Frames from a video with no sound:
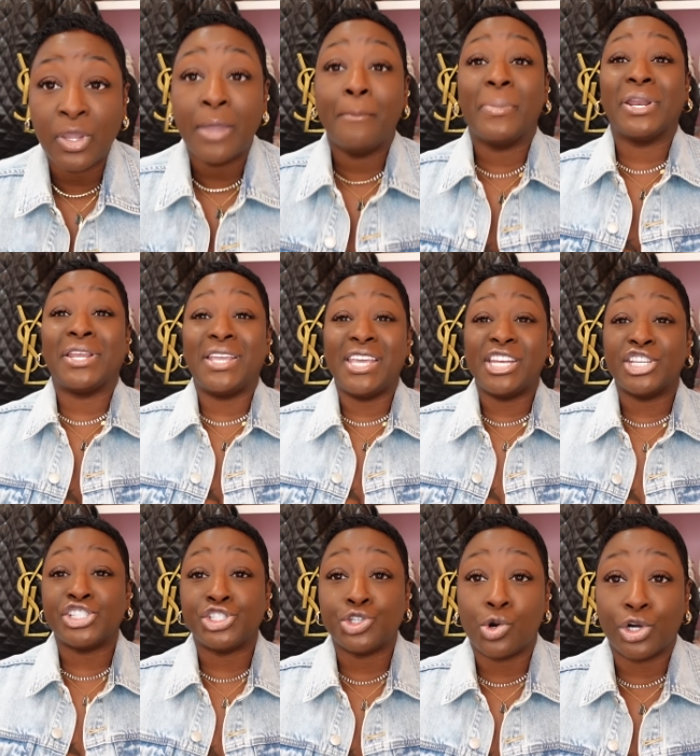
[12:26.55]
But again,
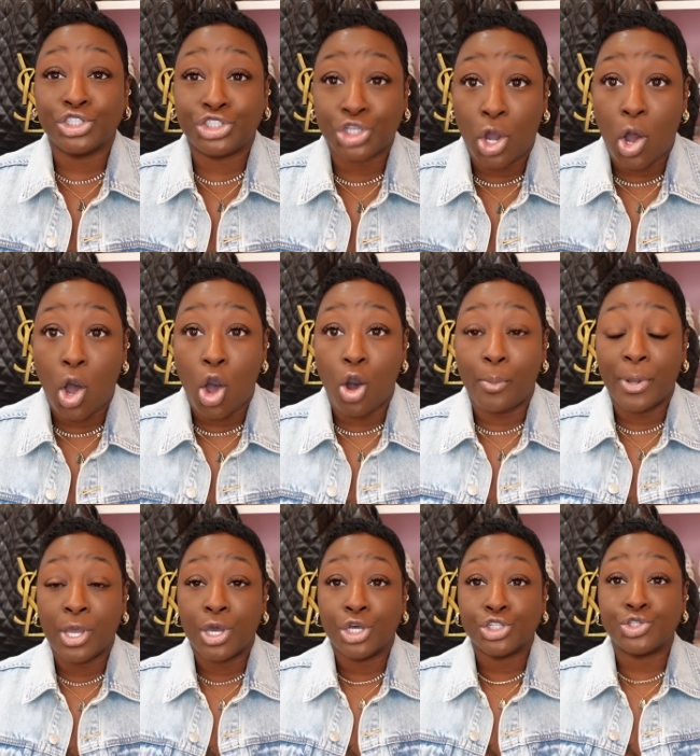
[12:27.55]
it's your job
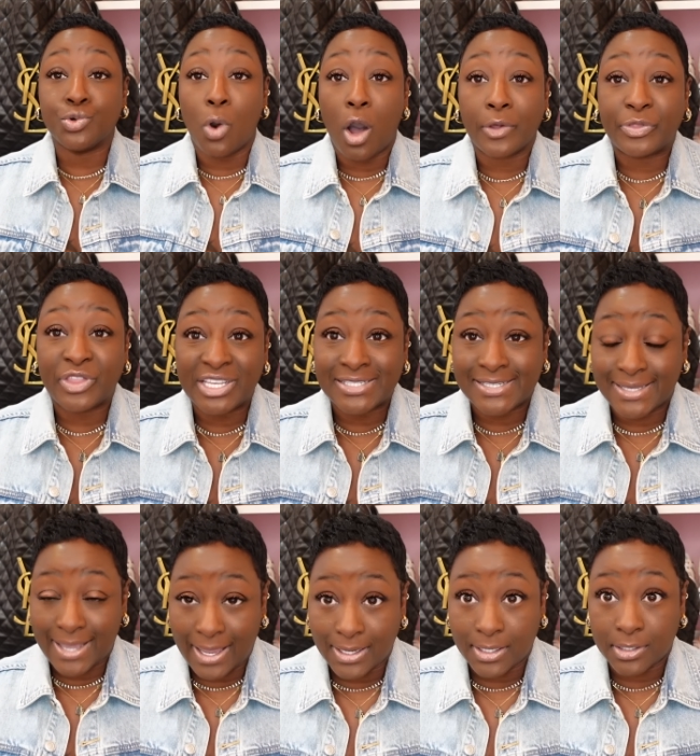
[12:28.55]
to
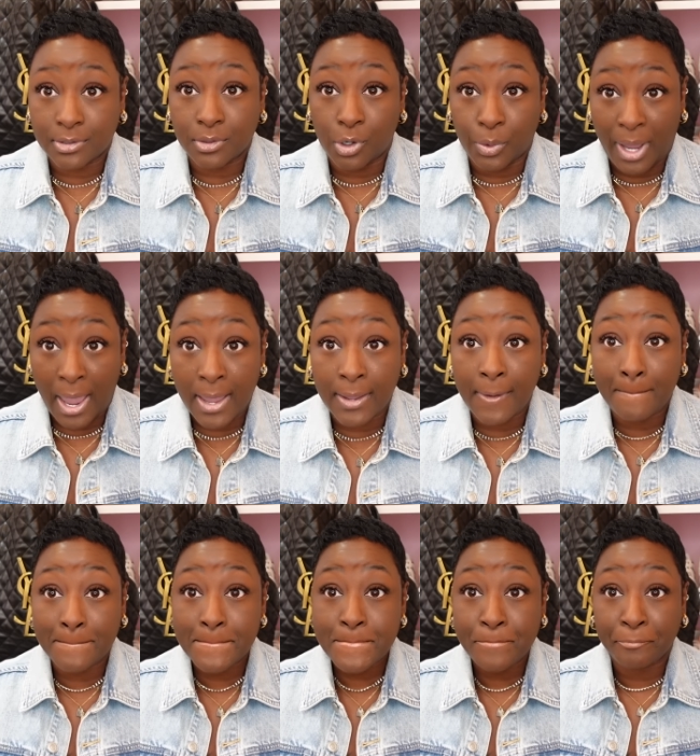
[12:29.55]
authenticate it, okay?
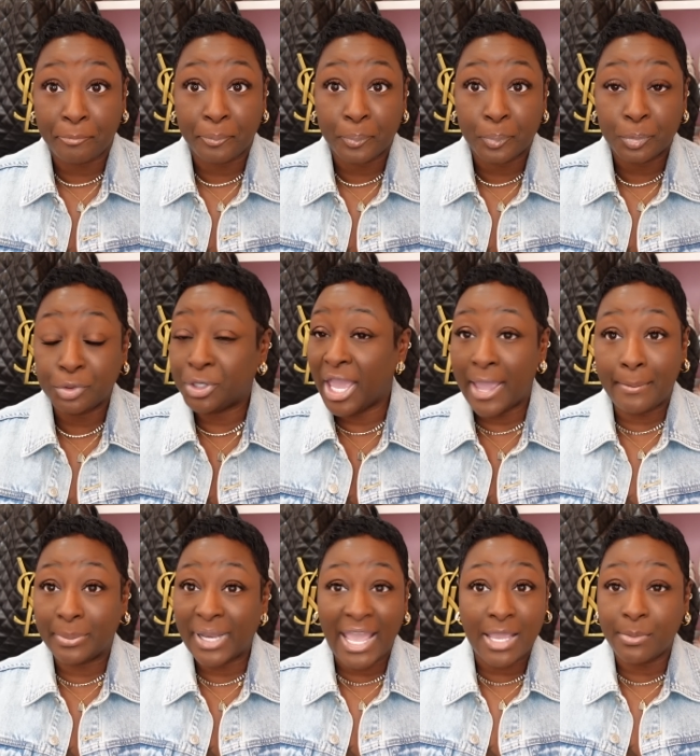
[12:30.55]
You can't
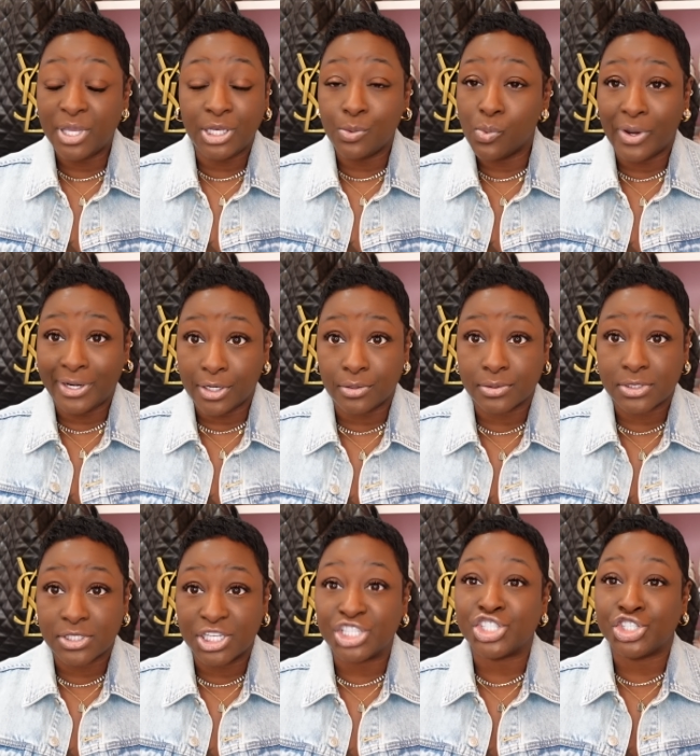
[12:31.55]
blame anyone
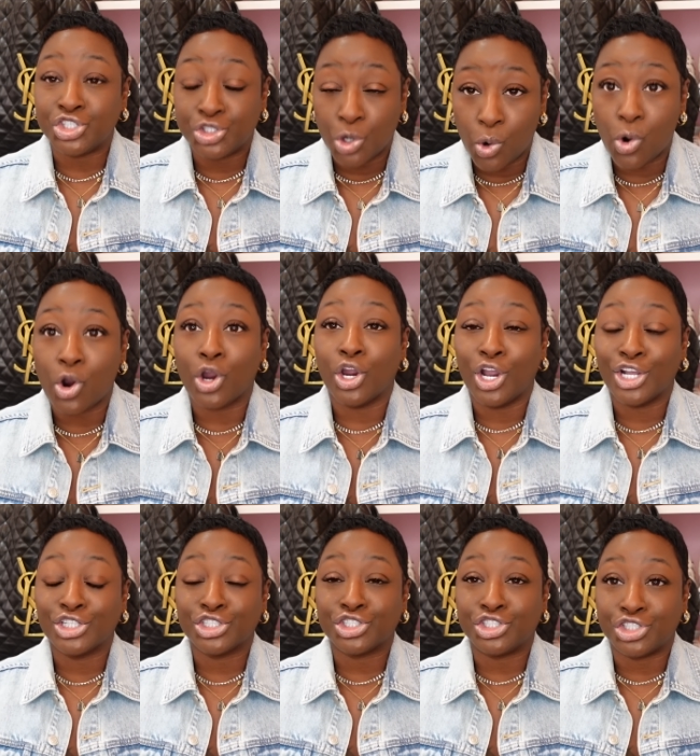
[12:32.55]
else. It's your
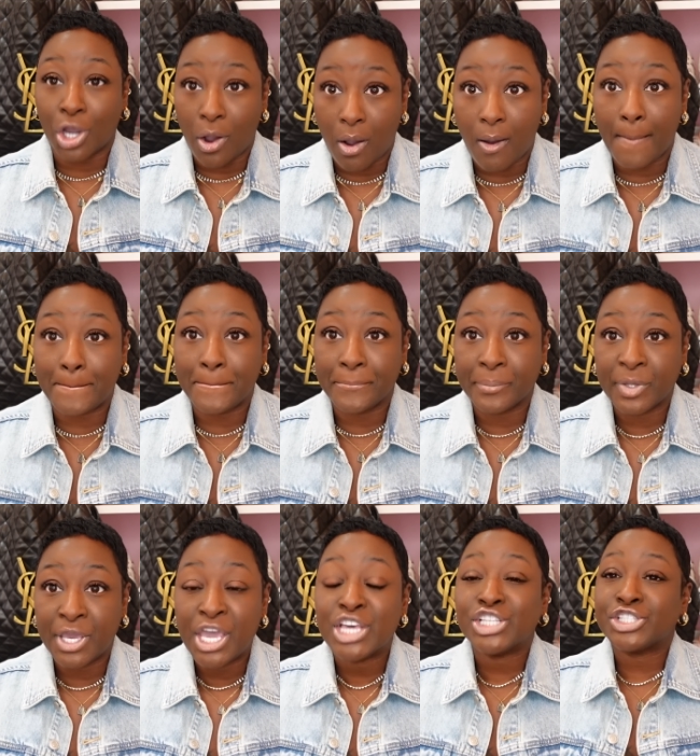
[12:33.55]
job.
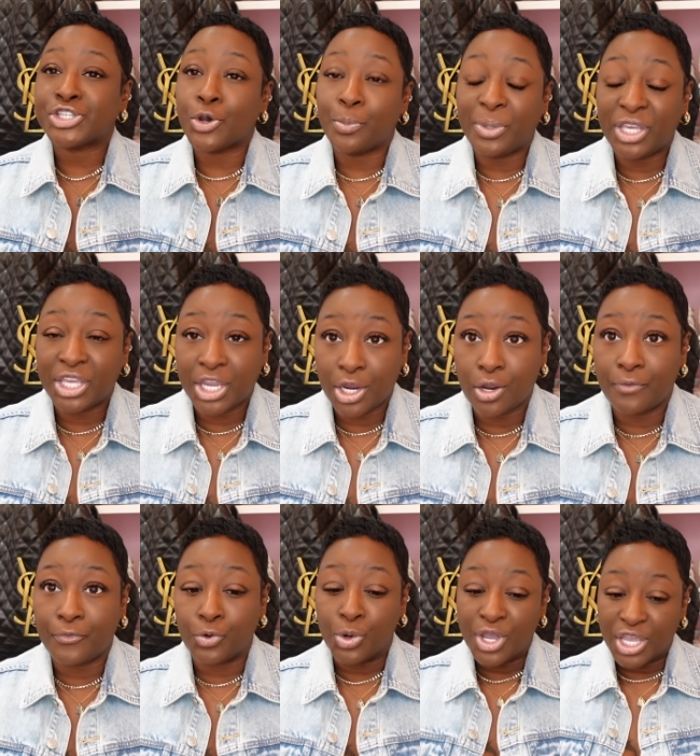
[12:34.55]
So be
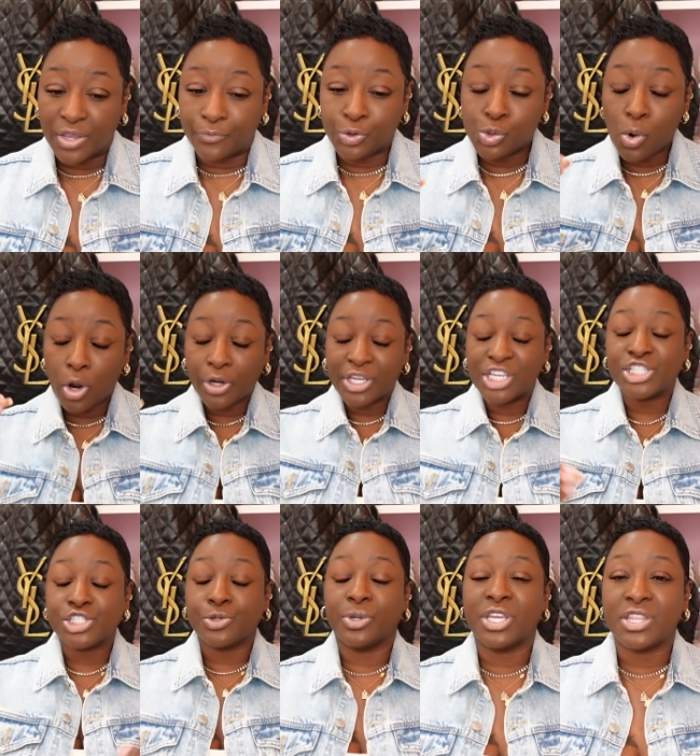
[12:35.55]
careful. If you are
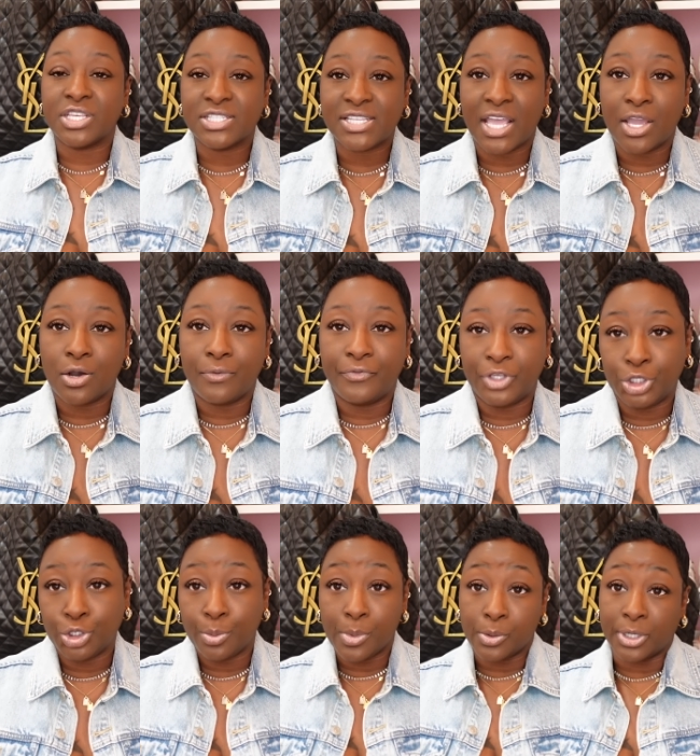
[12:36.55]
entering this LV
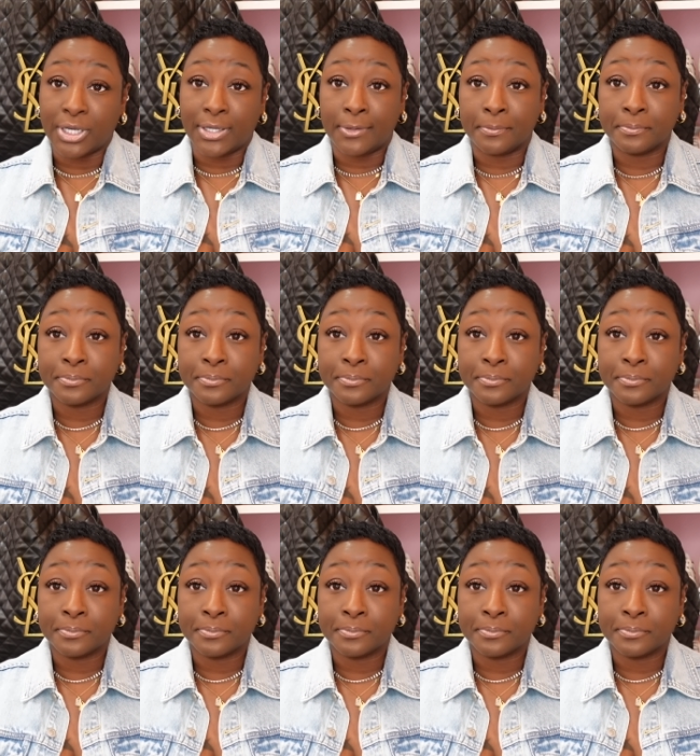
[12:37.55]
community,